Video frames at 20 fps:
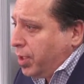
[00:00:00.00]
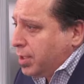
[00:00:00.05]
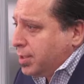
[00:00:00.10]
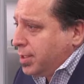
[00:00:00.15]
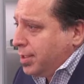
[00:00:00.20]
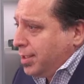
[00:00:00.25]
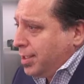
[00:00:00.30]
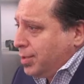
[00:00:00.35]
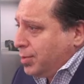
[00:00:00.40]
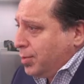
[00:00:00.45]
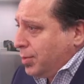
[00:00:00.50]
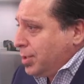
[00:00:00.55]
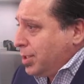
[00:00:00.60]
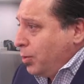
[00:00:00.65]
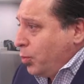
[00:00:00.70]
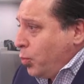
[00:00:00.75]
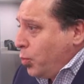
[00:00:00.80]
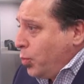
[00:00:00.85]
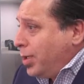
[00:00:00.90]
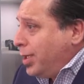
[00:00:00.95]
things in this
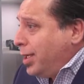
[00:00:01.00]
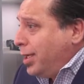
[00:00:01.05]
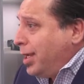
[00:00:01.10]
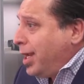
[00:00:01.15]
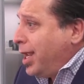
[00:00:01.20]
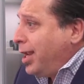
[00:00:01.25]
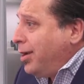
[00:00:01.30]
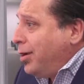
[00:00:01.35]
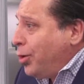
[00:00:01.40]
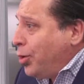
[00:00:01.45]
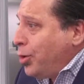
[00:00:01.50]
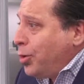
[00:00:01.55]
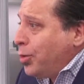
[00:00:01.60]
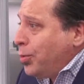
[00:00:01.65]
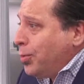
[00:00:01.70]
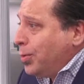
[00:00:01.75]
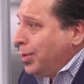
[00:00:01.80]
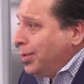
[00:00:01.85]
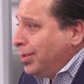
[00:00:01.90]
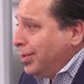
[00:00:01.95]
was that we did not
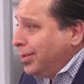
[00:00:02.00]
know